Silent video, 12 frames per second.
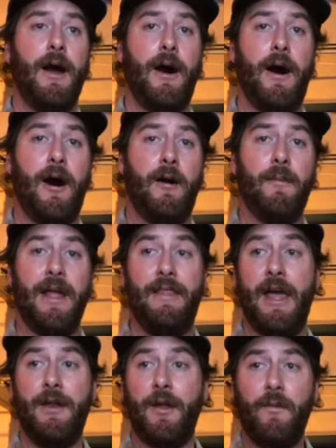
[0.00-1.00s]
And
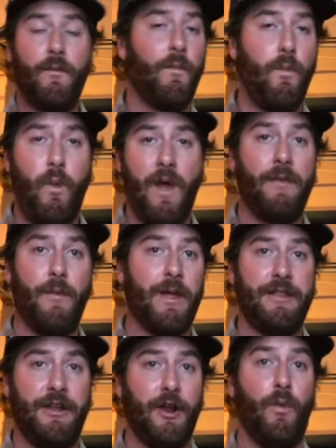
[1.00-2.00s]
then when
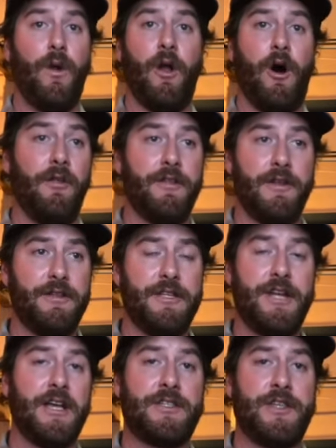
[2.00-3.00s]
all
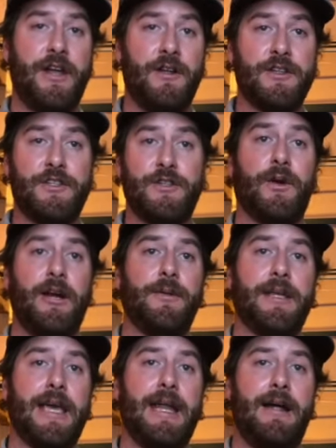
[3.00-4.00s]
the dust settles and we're
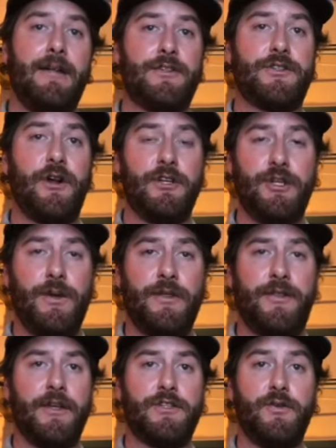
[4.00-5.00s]
able to get out and start
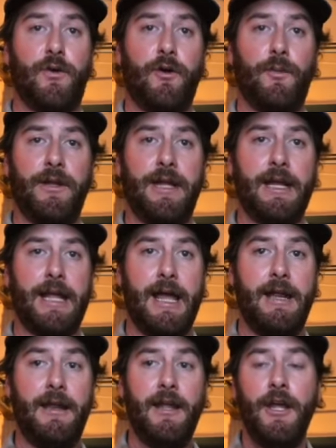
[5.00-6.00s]
doing things normally
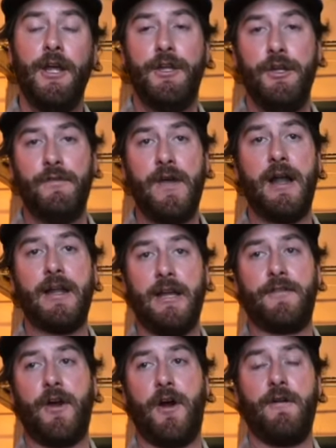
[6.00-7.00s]
again, you've got a
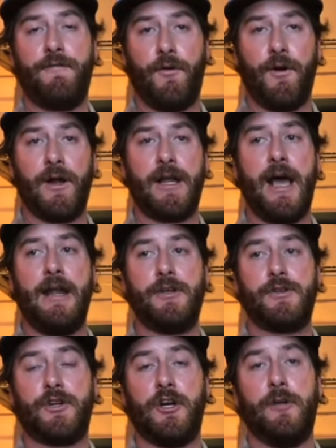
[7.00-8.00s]
gift card for a
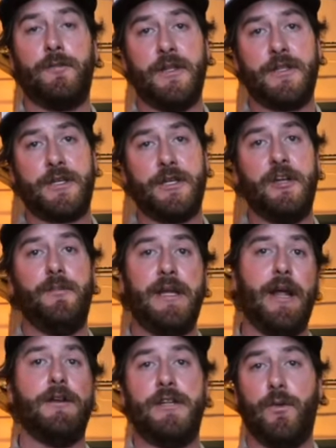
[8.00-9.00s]
guided trip that's going to be
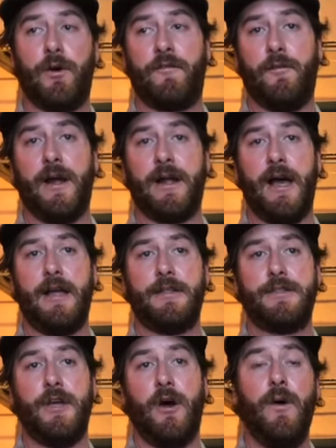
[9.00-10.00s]
guaranteed work for my
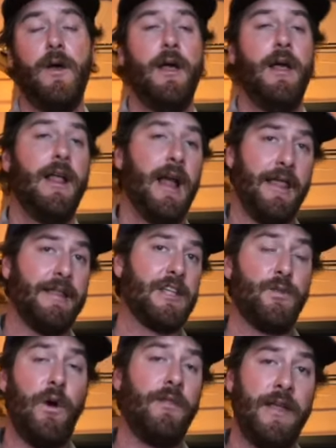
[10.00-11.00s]
guide. So I think
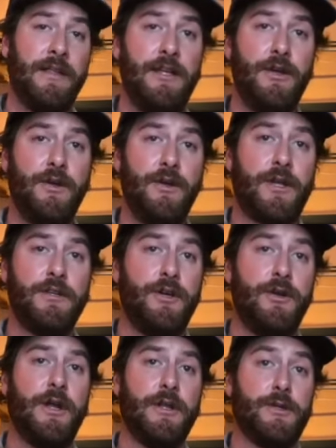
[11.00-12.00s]
that's one thing that you
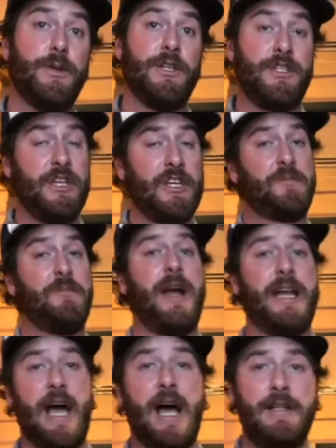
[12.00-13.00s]
can do to assist
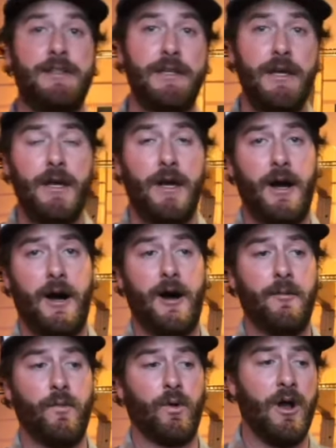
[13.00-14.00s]
my guides.
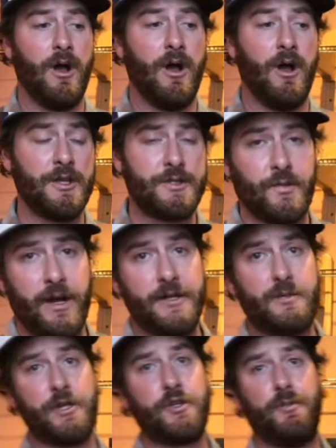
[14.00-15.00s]
We're also
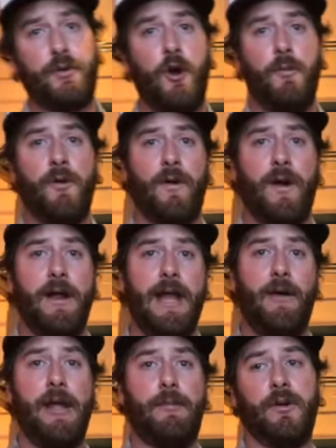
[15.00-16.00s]
writing a special promo
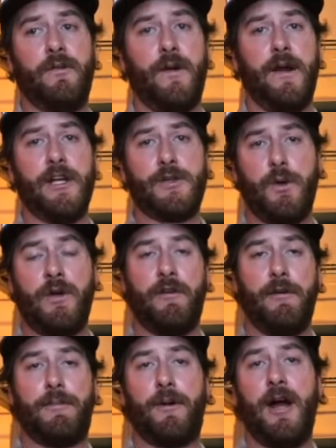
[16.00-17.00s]
right now, Able River Ranch,
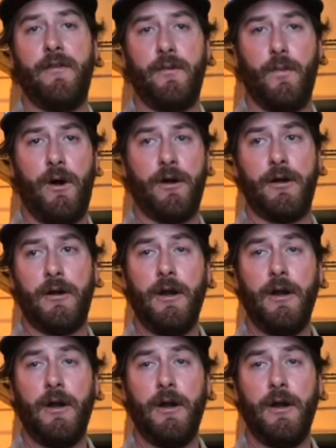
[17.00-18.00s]
one of our private
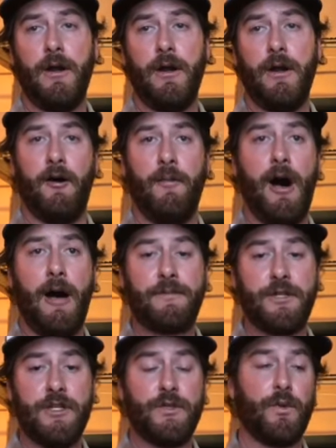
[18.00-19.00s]
water
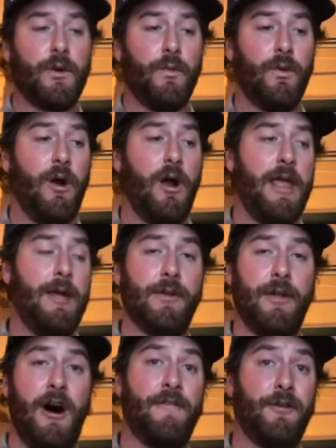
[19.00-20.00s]
options. We're
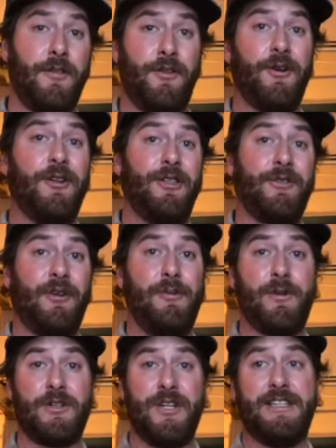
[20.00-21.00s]
able to offer a
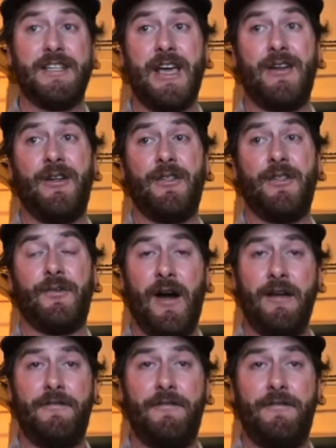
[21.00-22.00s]
33% discount on the
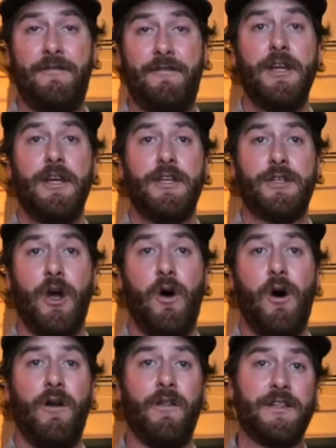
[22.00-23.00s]
rod fees.
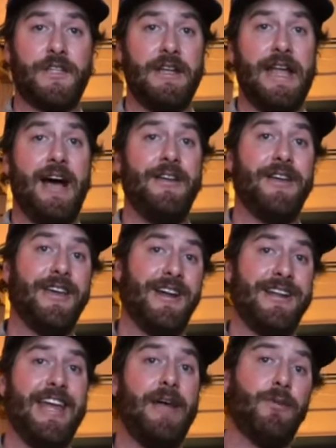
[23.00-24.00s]
So all of a sudden, now you get
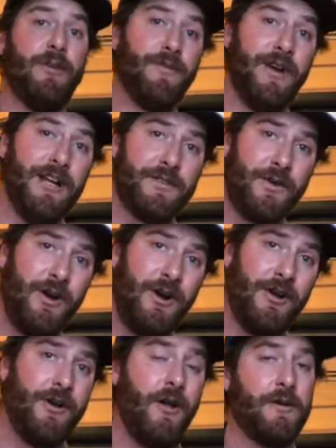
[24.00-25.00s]
on Able River Ranch for
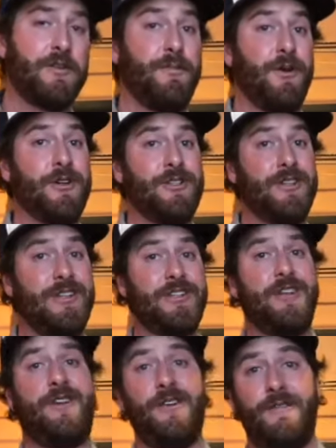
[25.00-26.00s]
$100 a person
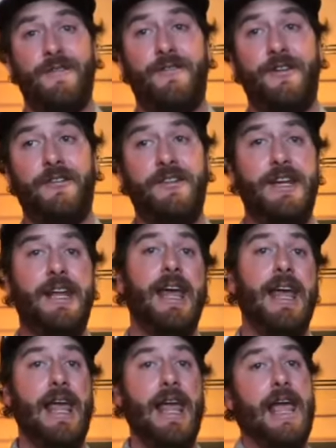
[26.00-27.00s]
instead of $150.
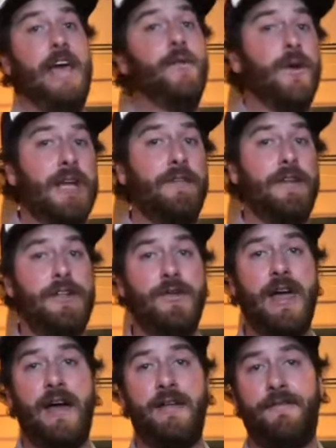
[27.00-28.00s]
And we're giving
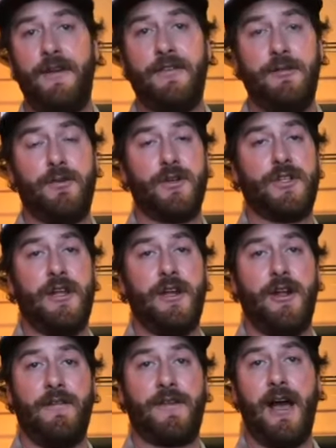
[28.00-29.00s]
you that
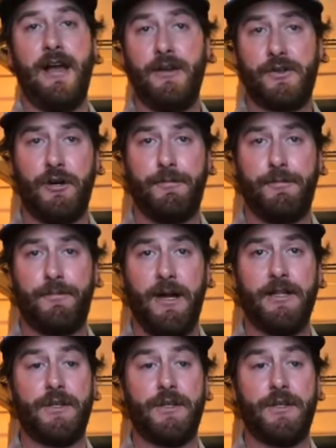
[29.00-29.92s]
15% off guided trip rate.